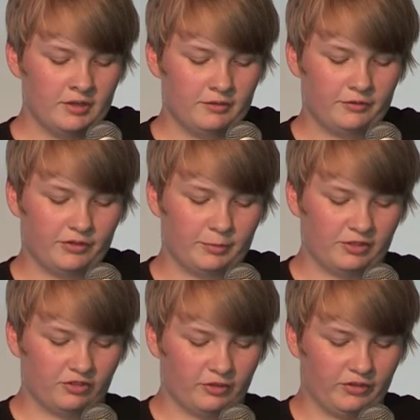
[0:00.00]
for
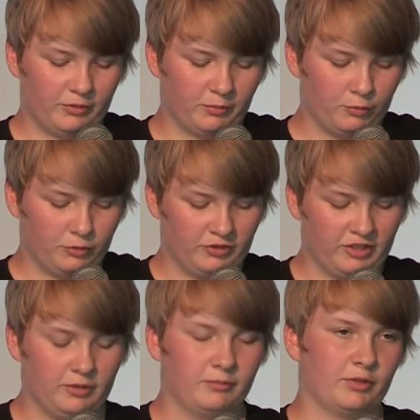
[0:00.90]
specialist support and
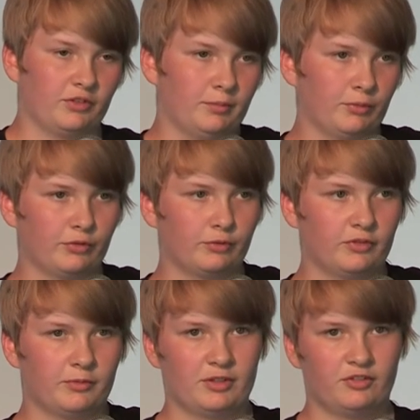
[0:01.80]
help, for example,
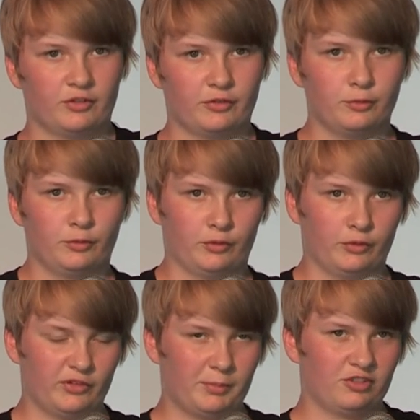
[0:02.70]
specialist schools
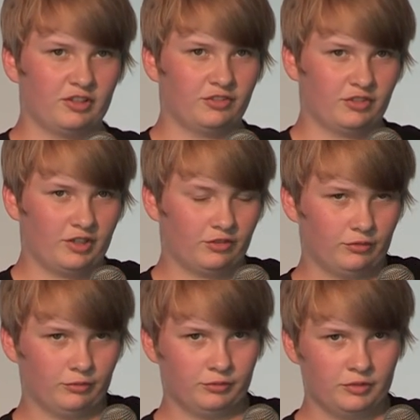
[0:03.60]
or special
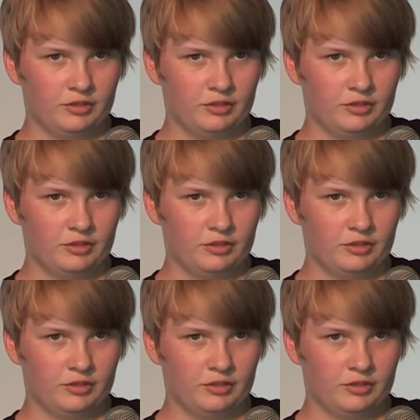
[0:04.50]
educational